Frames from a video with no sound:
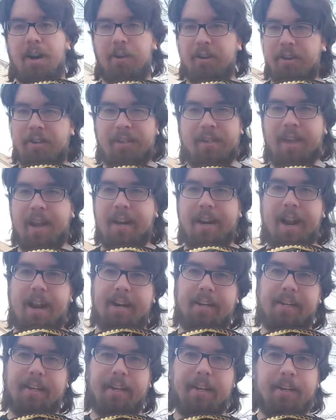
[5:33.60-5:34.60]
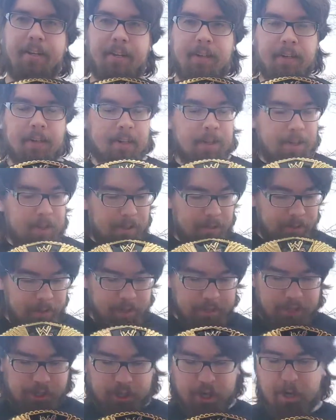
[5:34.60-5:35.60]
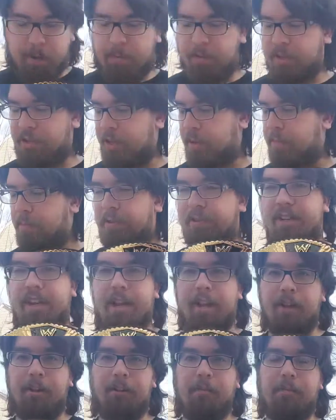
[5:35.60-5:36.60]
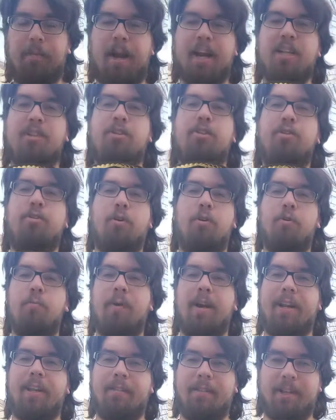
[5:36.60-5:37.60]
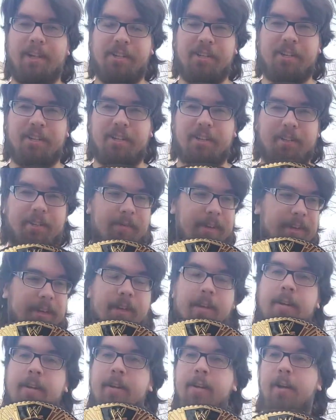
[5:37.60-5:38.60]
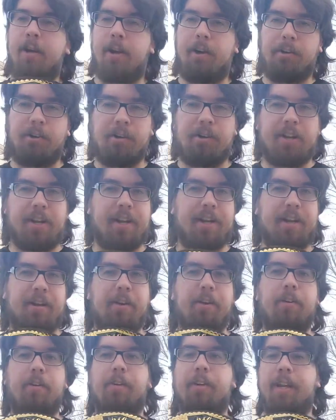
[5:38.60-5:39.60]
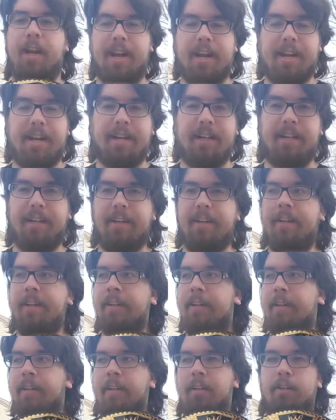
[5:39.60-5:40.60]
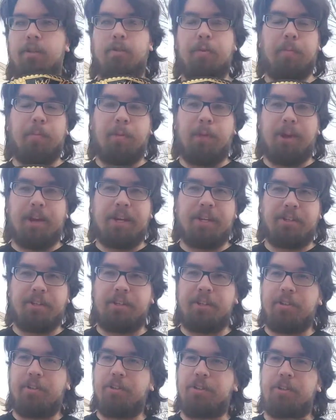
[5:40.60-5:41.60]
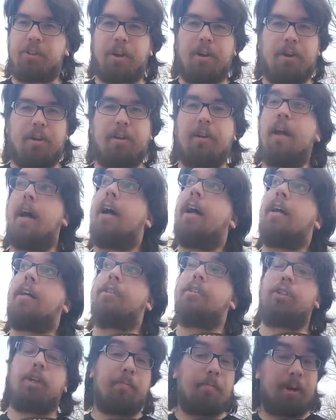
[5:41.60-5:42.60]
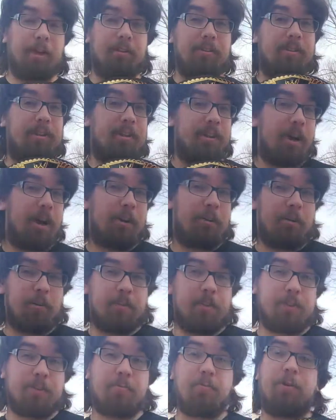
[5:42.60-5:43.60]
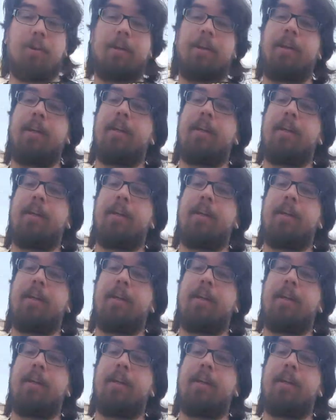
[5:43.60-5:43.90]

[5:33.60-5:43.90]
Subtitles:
It's 10 out of 10. This championship was held by so many legends like Undertaker, Kane, Triple H. Shawn Michaels did not hold this one.